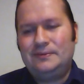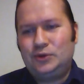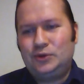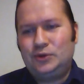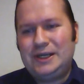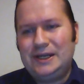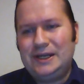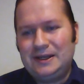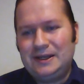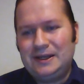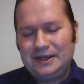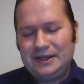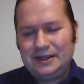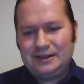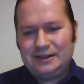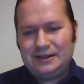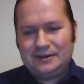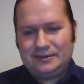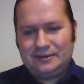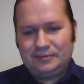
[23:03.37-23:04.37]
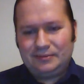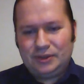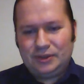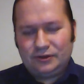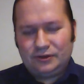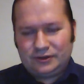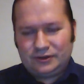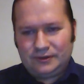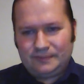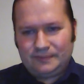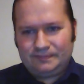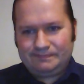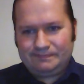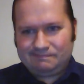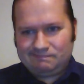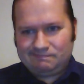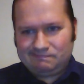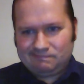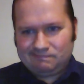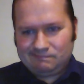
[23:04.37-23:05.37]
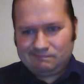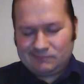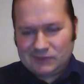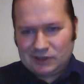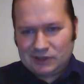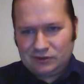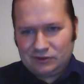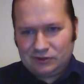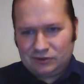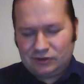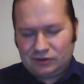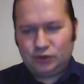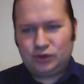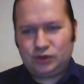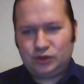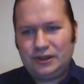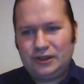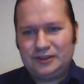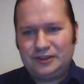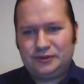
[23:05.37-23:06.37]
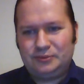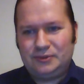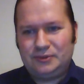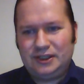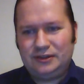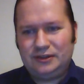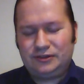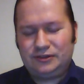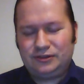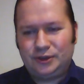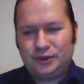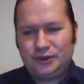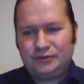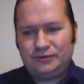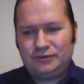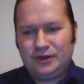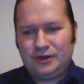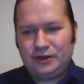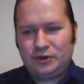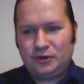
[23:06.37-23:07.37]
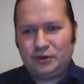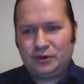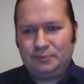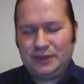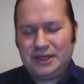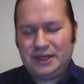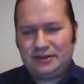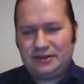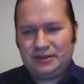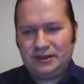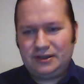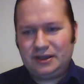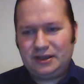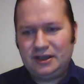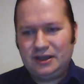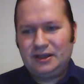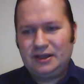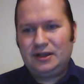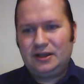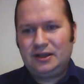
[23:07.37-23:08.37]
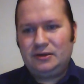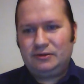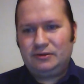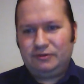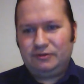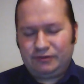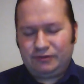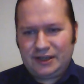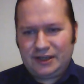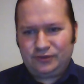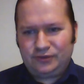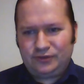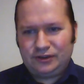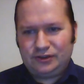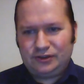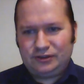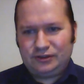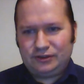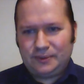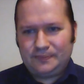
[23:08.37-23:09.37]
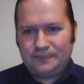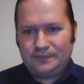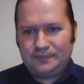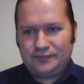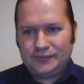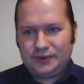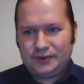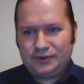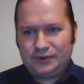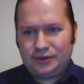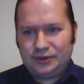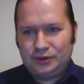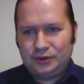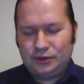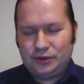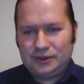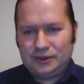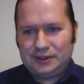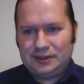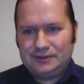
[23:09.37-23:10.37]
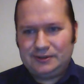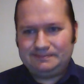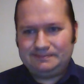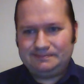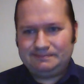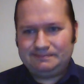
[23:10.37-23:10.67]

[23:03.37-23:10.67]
really, because socialism is sort of a competing faith system to